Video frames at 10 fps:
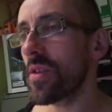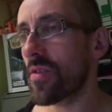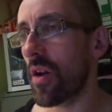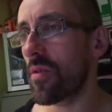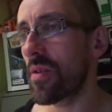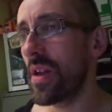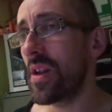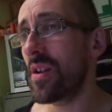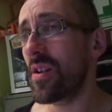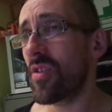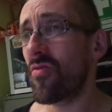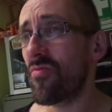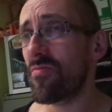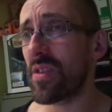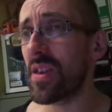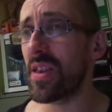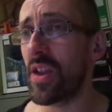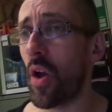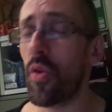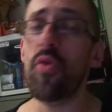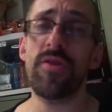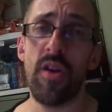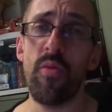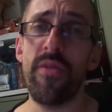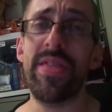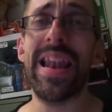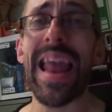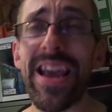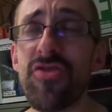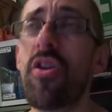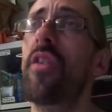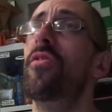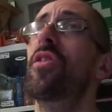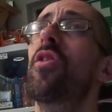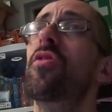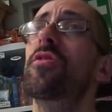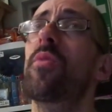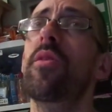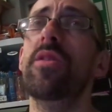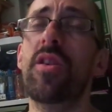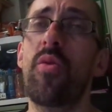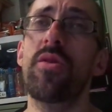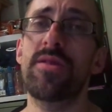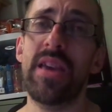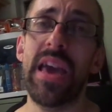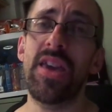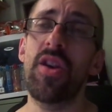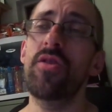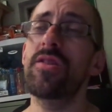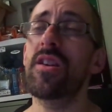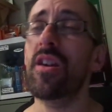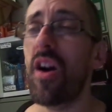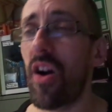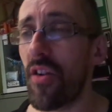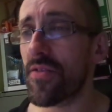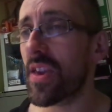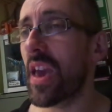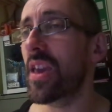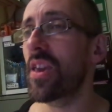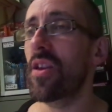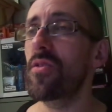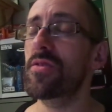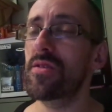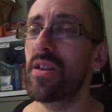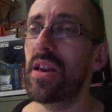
So, you know, and also with the leg drive on a log as well, your quads are getting use, your calves are getting use.